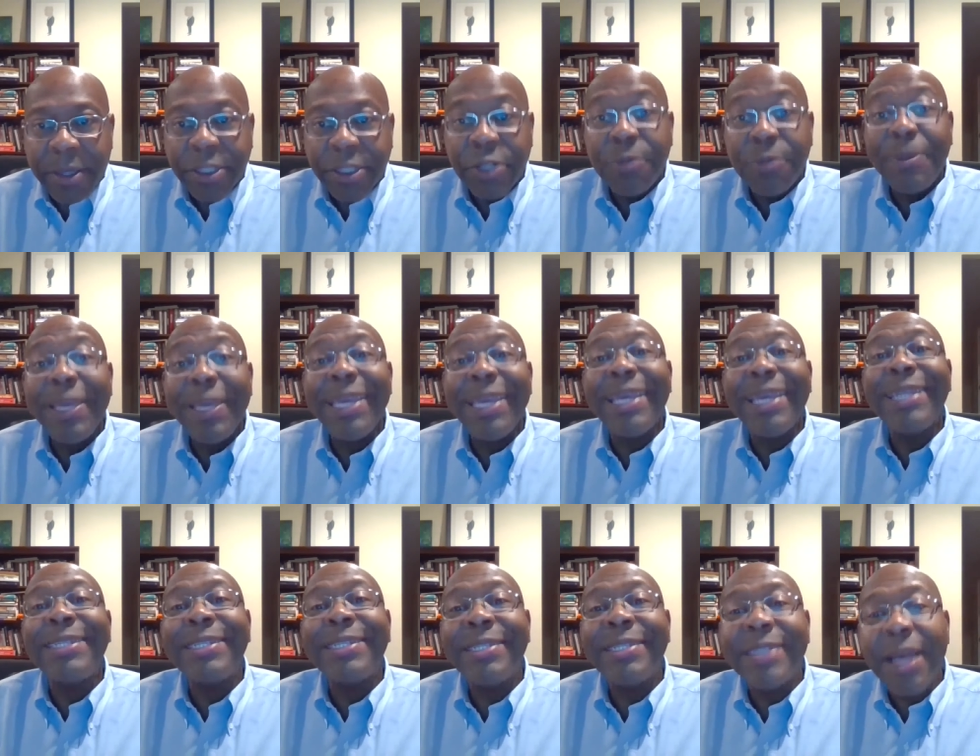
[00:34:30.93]
to be
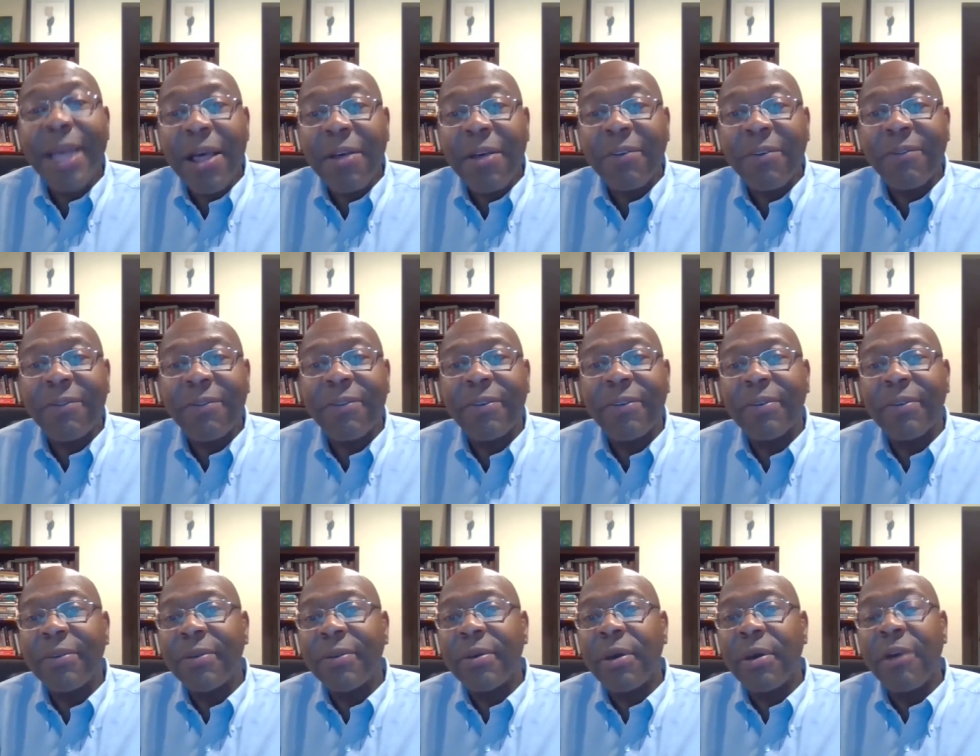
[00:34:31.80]
itself
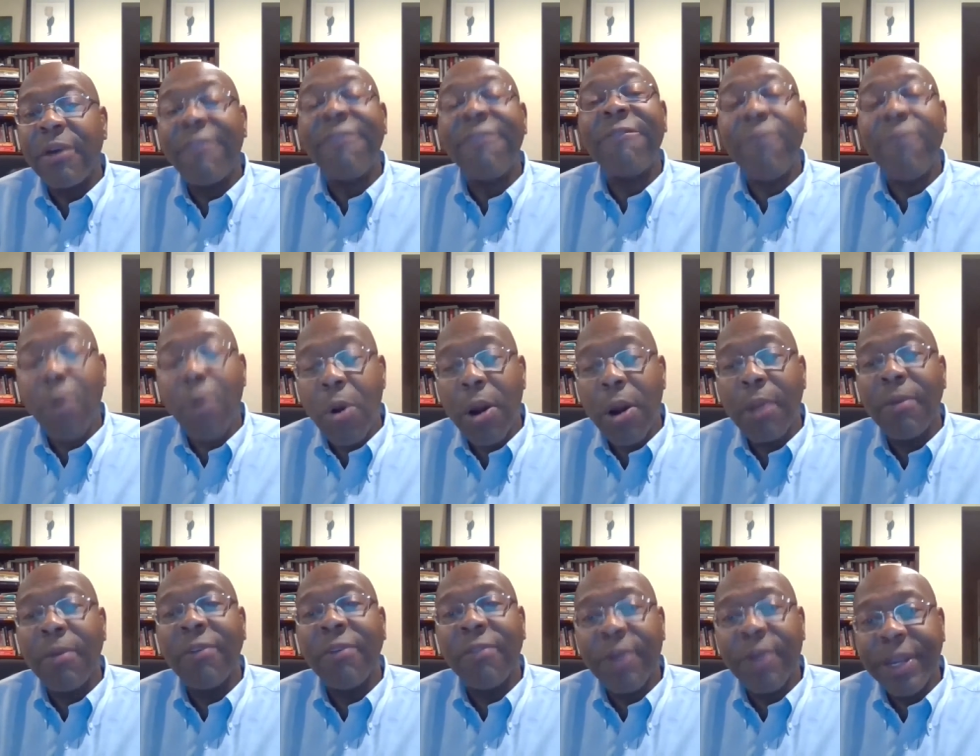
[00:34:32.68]
a form of